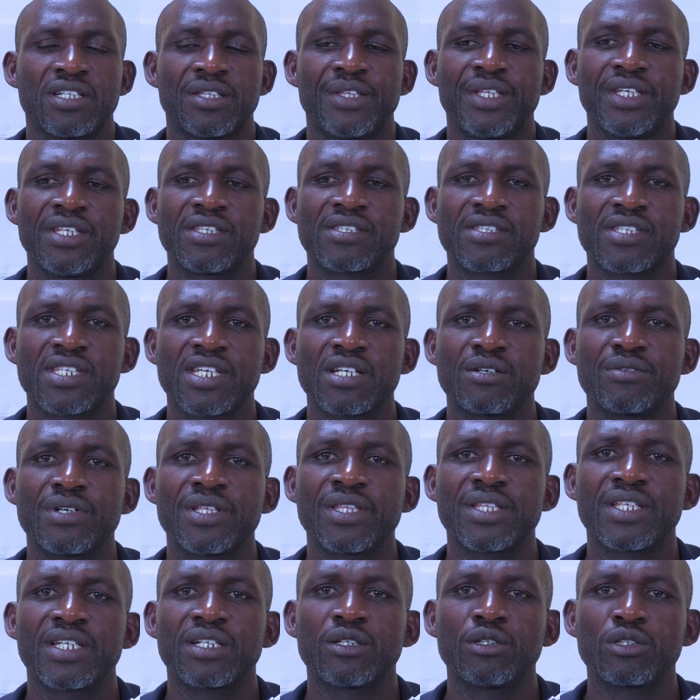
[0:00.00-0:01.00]
They say when
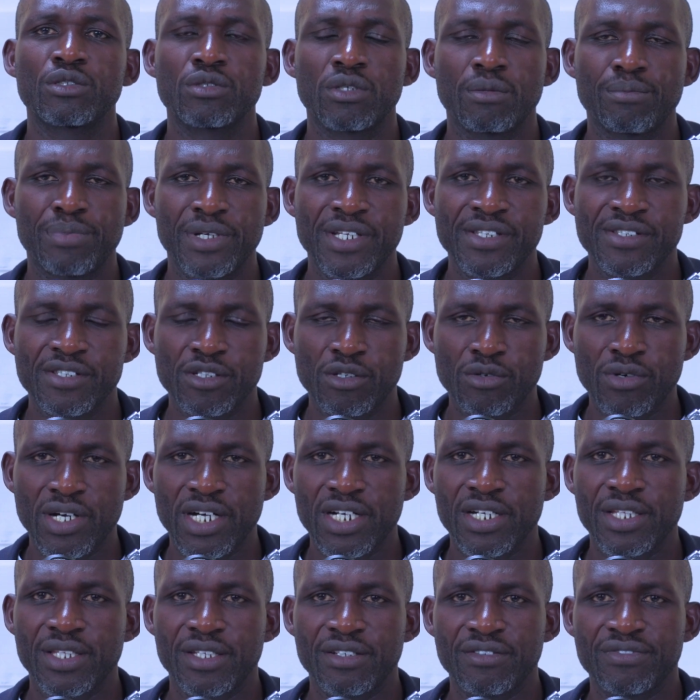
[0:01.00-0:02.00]
they go to a place of
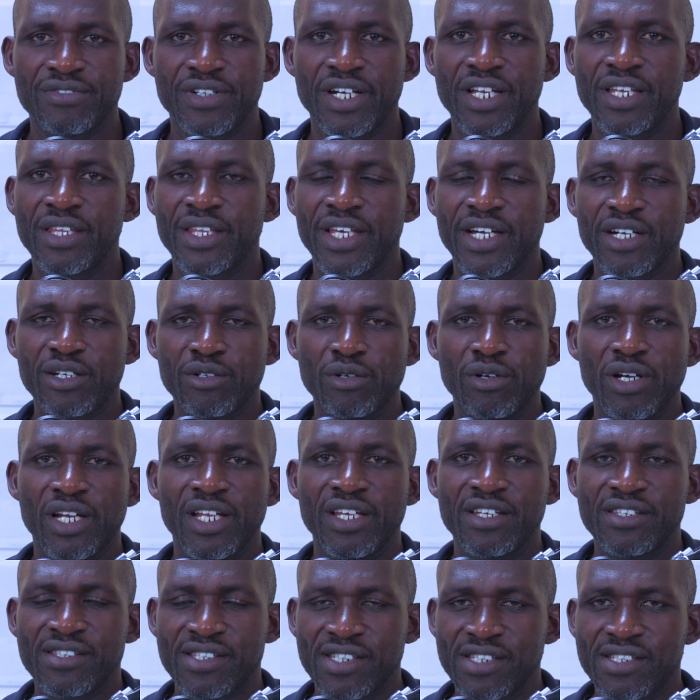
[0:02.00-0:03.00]
work, they find their
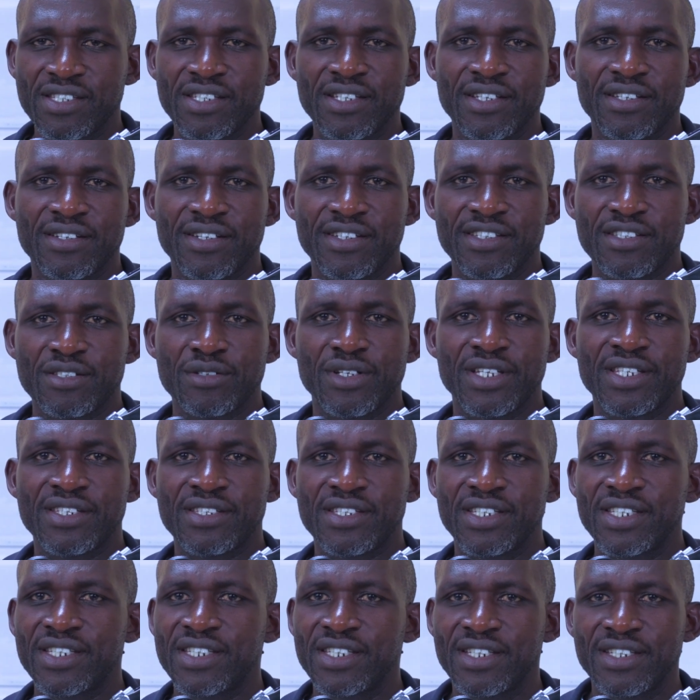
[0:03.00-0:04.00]
colleagues sitting in restaurants,
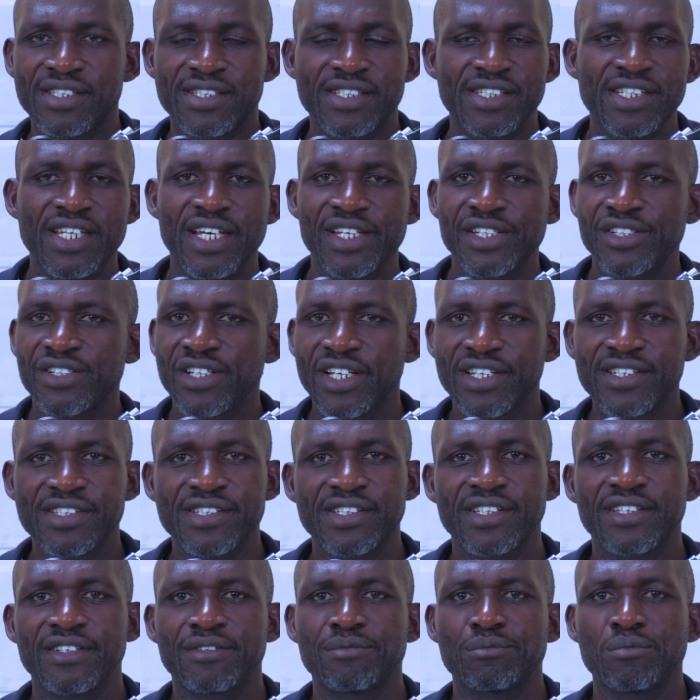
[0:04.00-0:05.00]
taking tea and
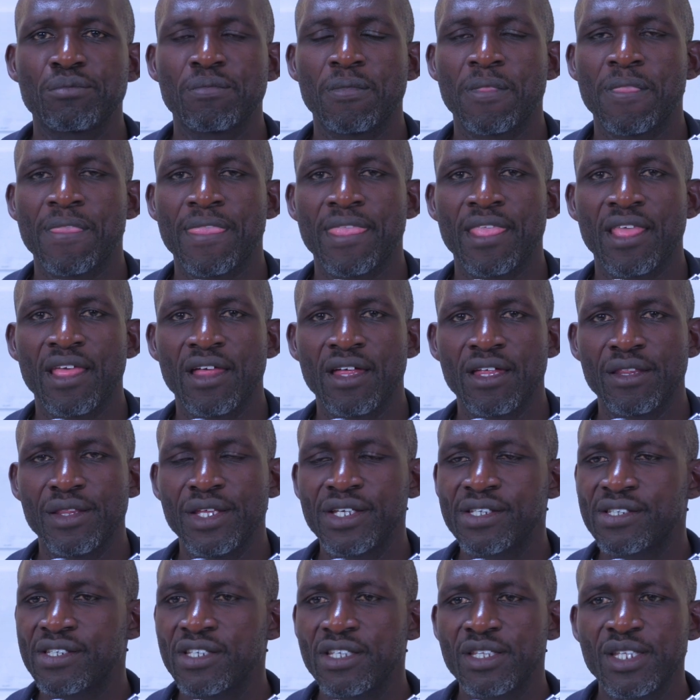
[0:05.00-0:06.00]
chatting.
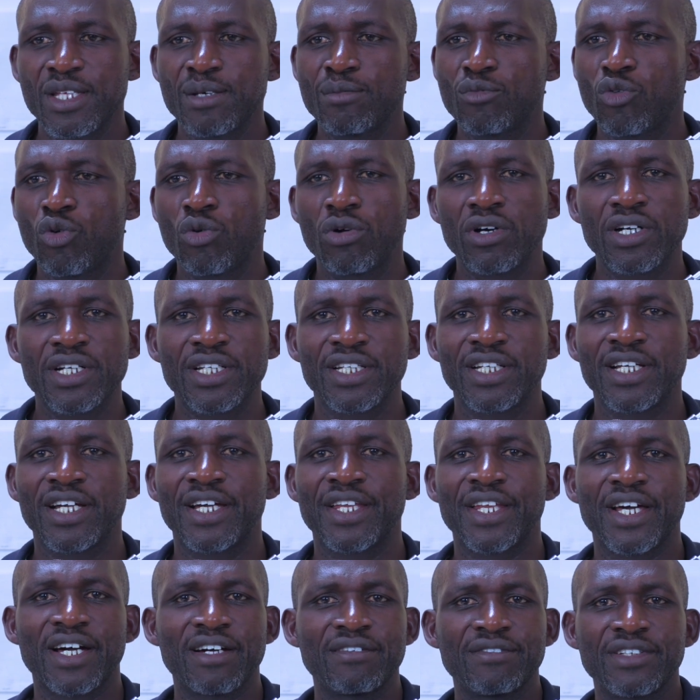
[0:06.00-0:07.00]
They see them walking
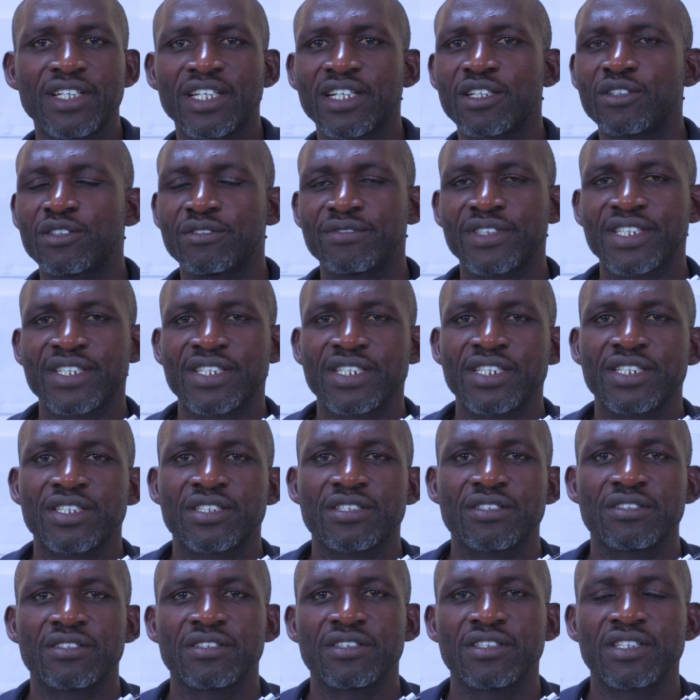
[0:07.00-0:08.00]
and having a
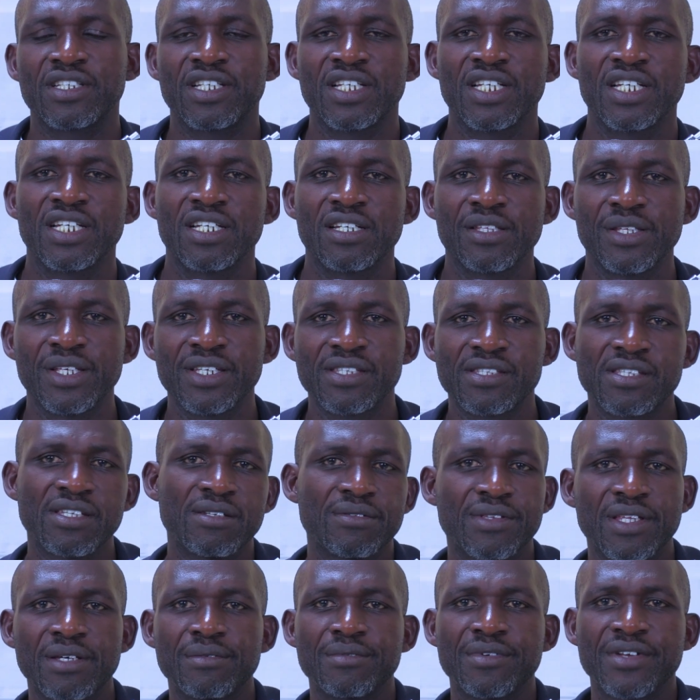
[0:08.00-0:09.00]
conversation. They see
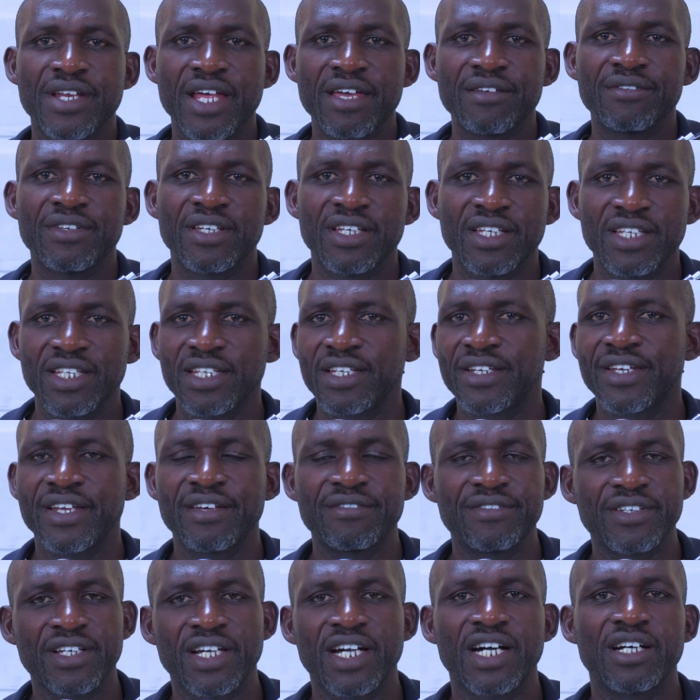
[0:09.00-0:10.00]
them driving in,
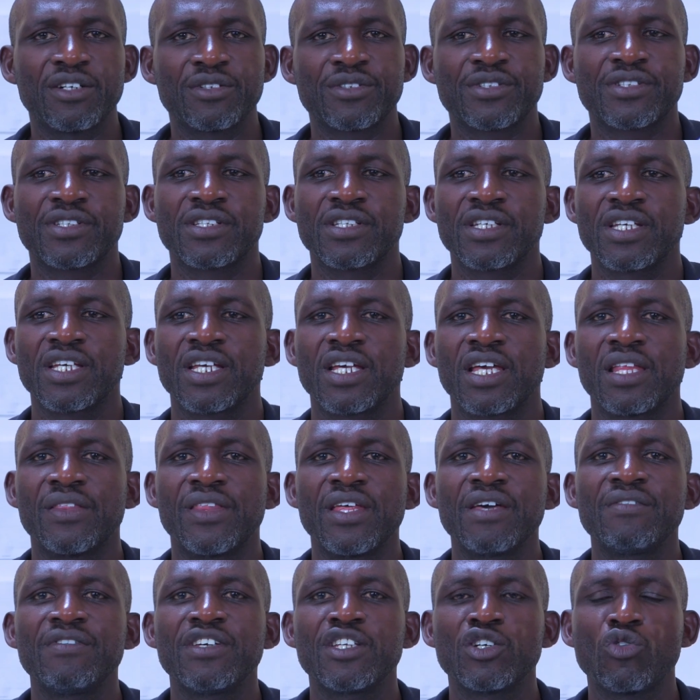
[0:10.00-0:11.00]
driving out.
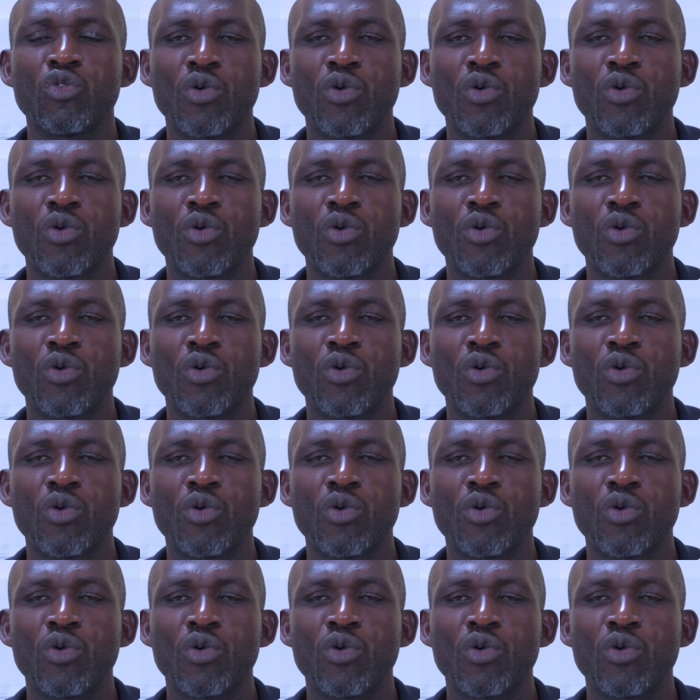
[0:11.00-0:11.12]
They even